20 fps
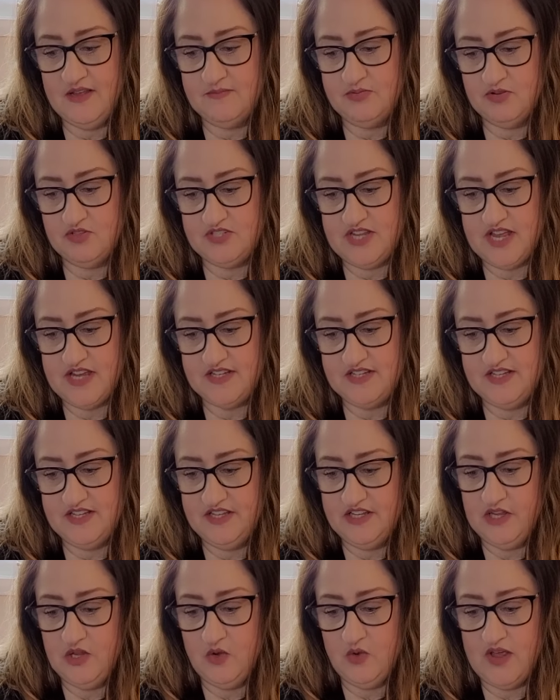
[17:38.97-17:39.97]
and
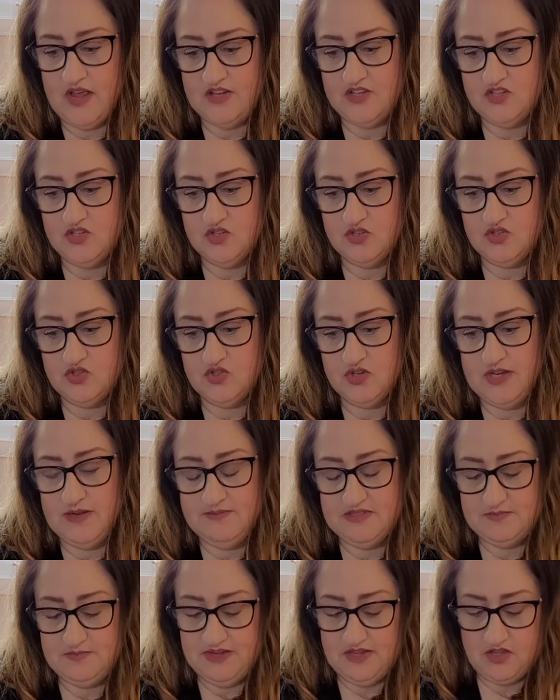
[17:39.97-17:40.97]
protecting you as your
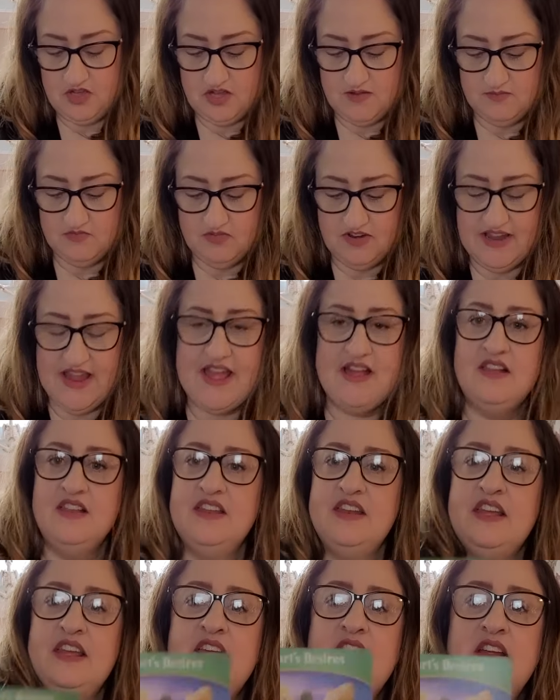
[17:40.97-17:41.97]
dreams become
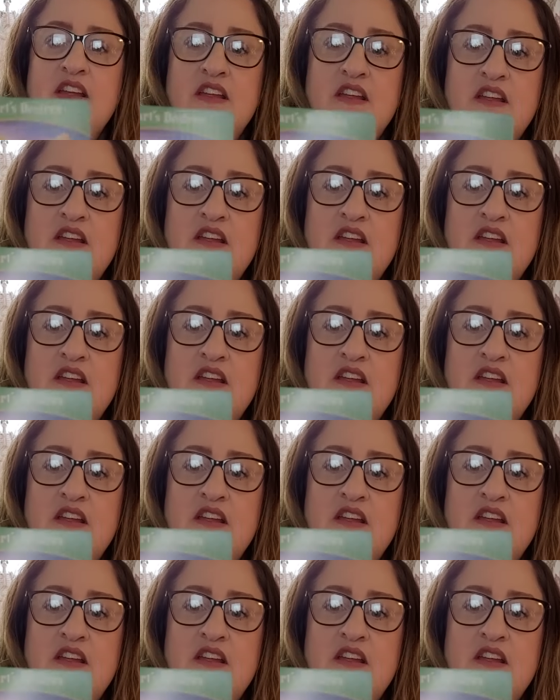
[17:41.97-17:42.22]
reality.